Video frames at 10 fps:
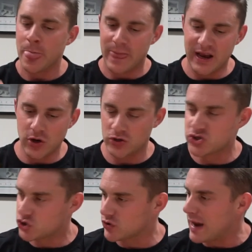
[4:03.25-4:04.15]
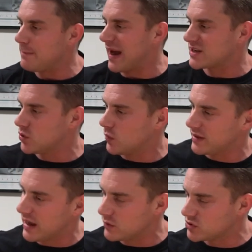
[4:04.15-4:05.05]
they go straight back to
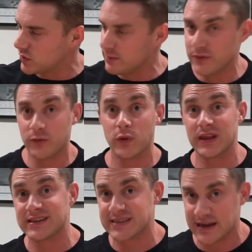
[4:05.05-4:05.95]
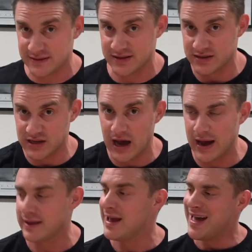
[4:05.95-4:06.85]
what they were doing before they started the
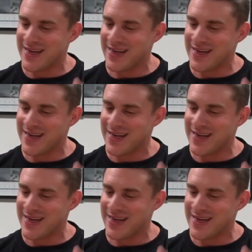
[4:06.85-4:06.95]
diet.